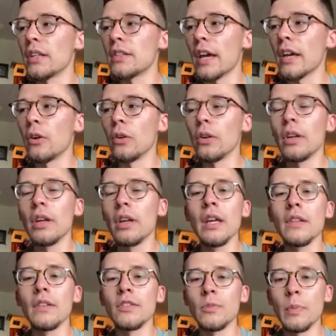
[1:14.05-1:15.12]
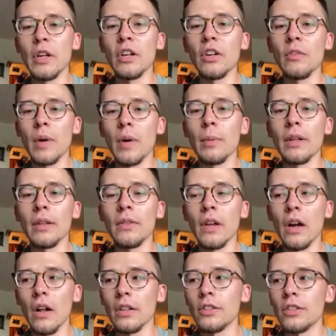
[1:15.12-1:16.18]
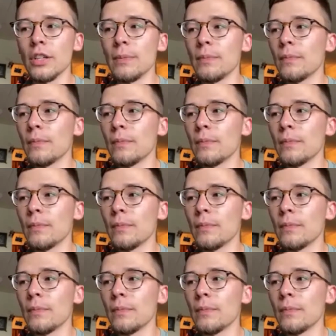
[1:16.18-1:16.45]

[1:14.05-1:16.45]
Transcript: titled The Spirit of Public Theology.